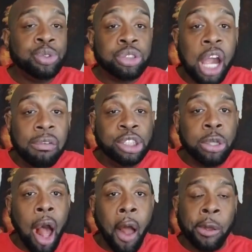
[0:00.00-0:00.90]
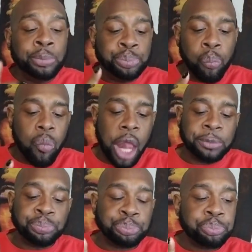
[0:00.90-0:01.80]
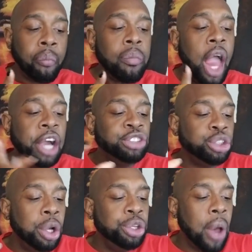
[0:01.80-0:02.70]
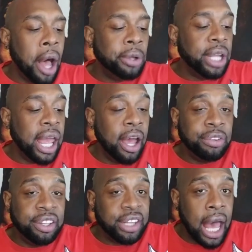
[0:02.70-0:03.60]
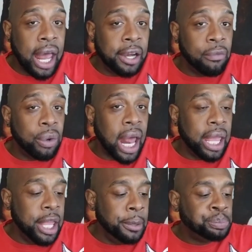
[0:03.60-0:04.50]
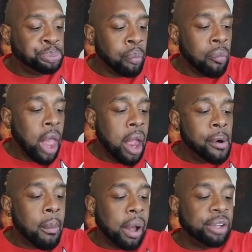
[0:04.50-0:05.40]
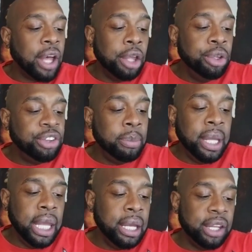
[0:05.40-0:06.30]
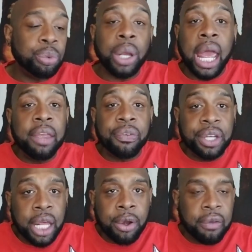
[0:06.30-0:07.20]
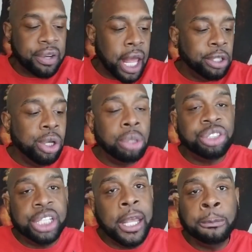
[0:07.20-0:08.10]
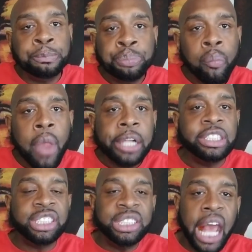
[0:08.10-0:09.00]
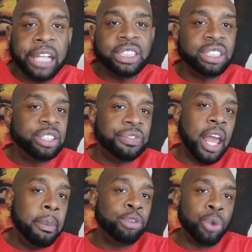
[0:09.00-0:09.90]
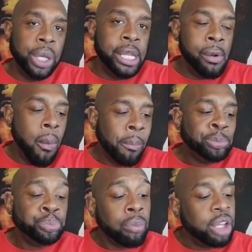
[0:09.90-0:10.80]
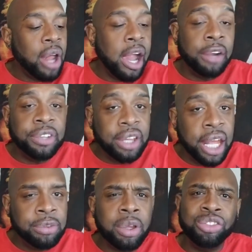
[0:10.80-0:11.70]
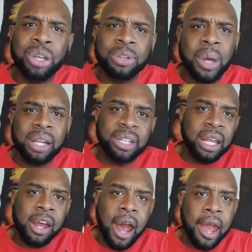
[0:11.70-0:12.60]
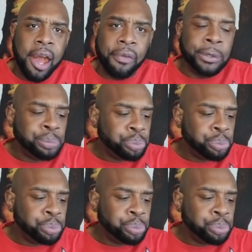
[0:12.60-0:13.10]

giving you all and showing you all the healthy side of what I eat. Because all you see me eat is what I eat for dinner every day. You don't see the snacks and stuff I eat between, the healthy things, because you got to take care of our health.